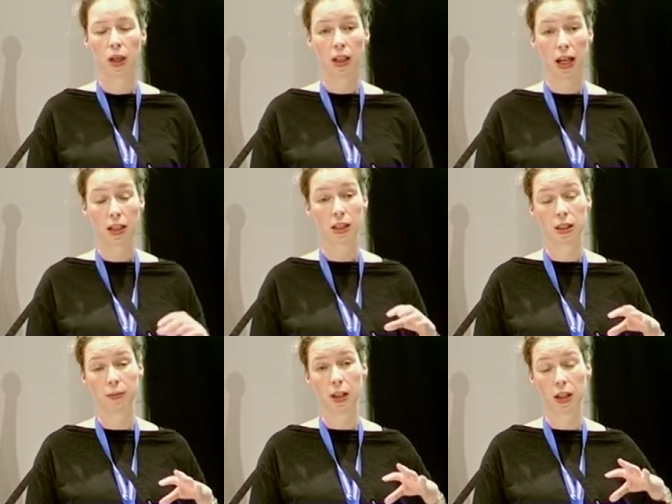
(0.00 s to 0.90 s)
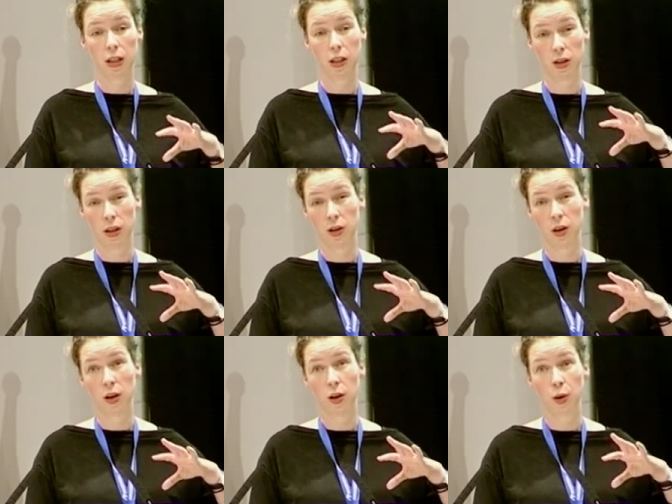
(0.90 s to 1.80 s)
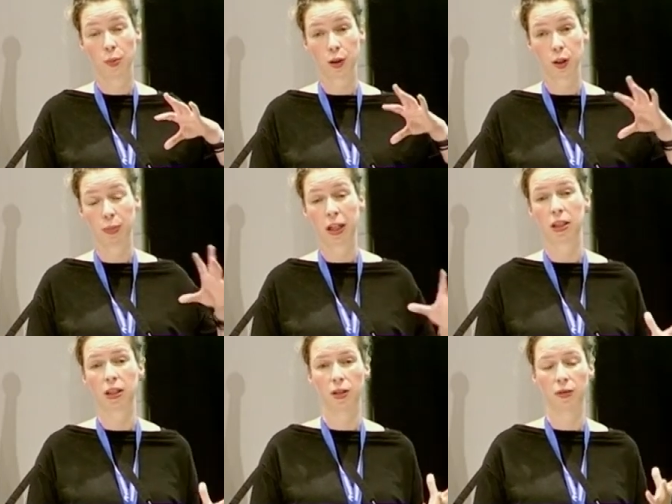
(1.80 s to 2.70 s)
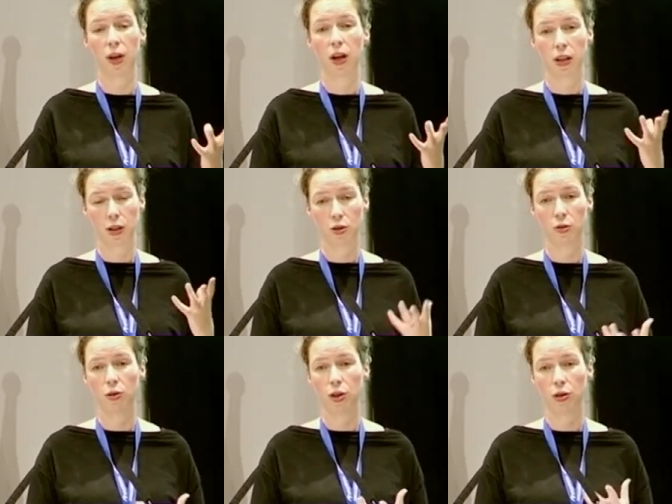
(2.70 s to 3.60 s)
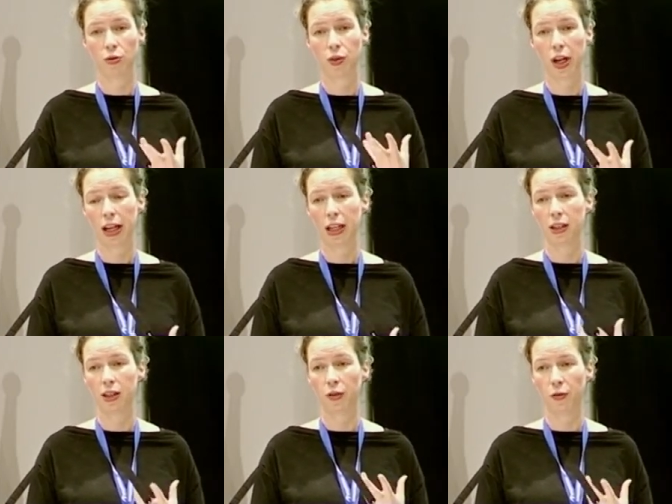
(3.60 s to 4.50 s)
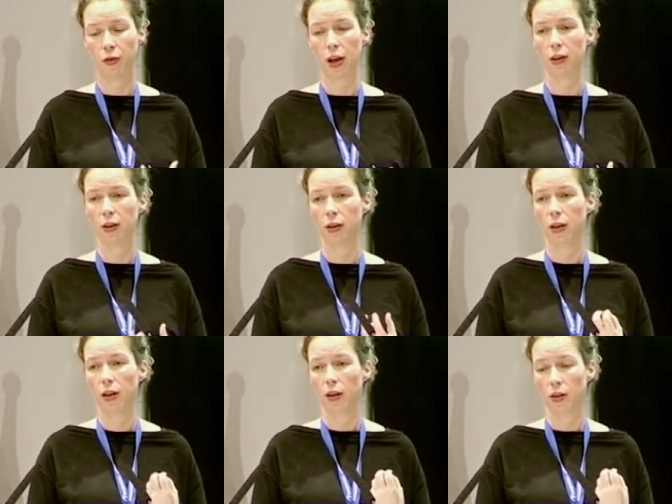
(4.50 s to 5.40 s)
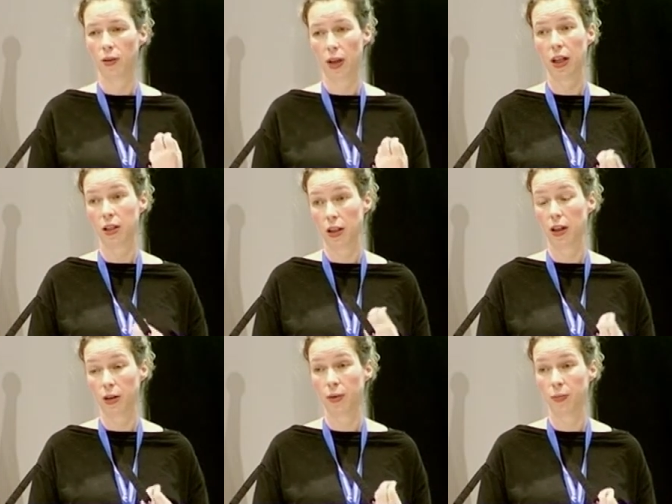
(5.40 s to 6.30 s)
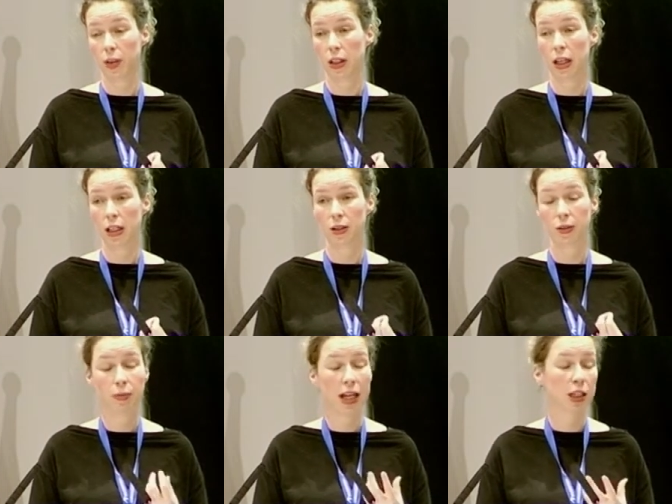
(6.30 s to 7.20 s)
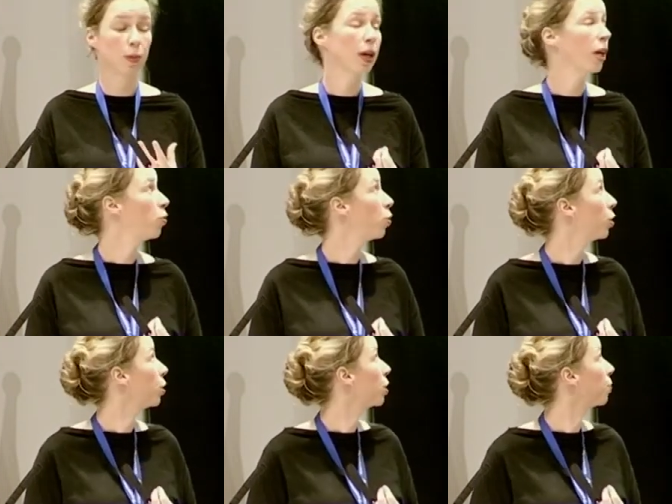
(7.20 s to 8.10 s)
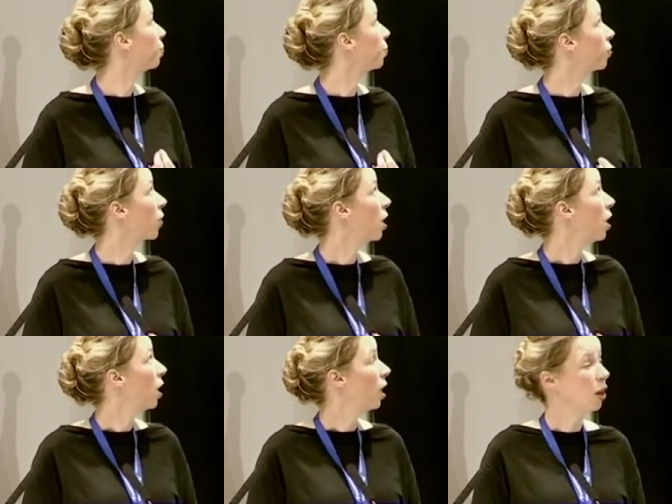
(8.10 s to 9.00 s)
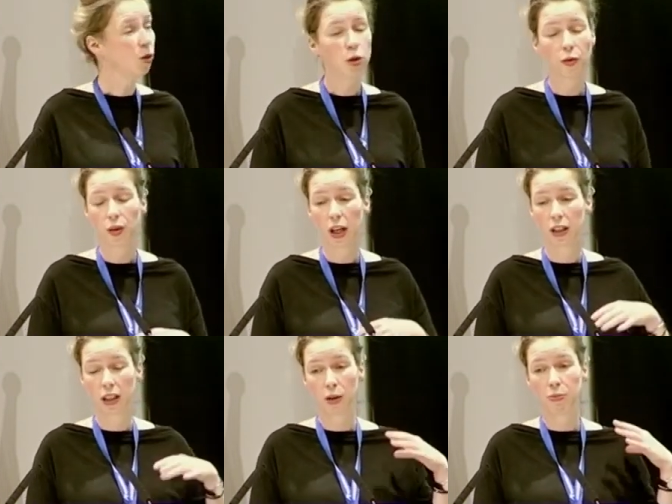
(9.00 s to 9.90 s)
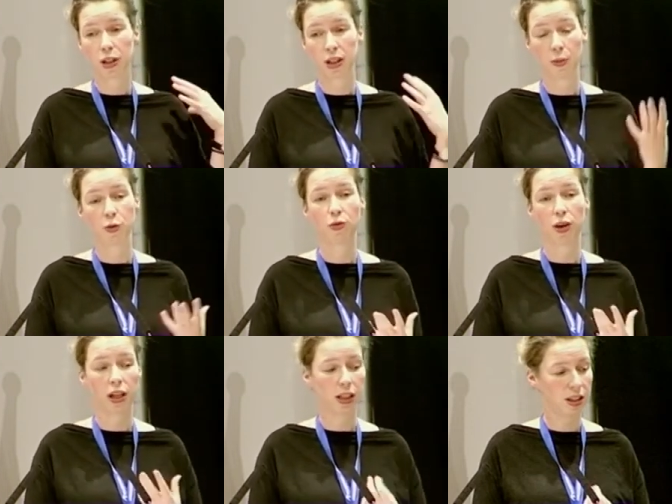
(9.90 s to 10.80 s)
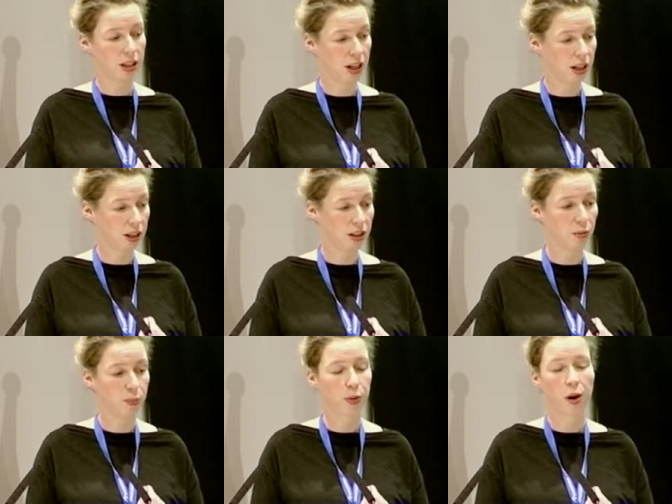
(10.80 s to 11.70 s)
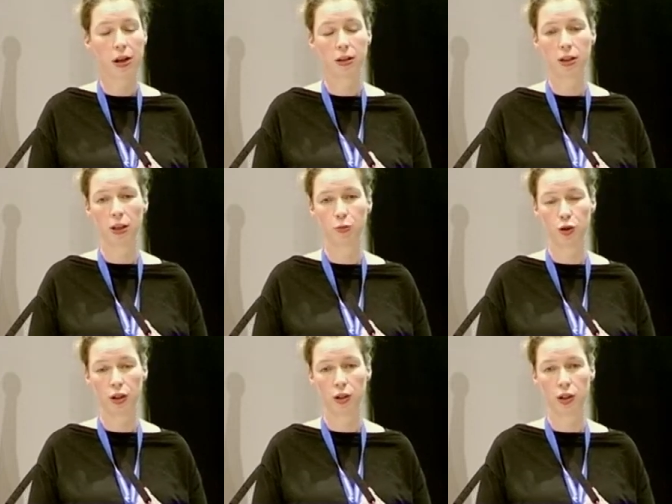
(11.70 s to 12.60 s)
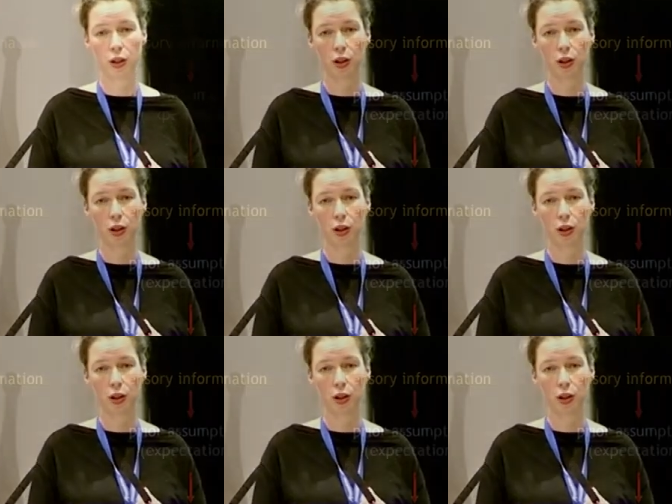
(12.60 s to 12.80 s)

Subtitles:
That is something that is a perspective that certainly creates a fear that makes the pain worse. And all of that can be summarized as prior assumptions.